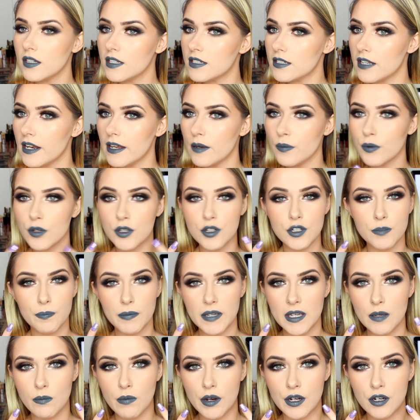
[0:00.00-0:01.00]
this lip could
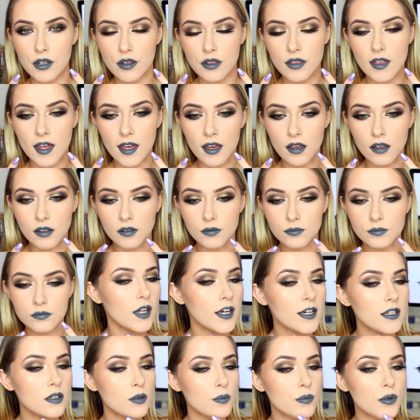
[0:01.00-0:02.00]
be my new thing,
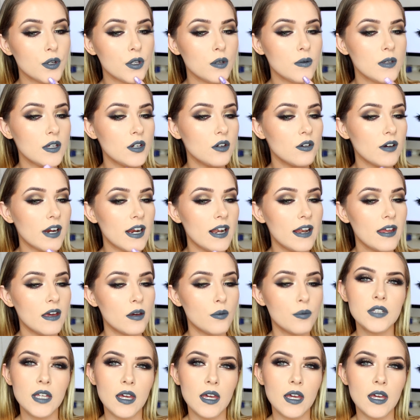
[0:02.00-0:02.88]
like the bluey grey lip.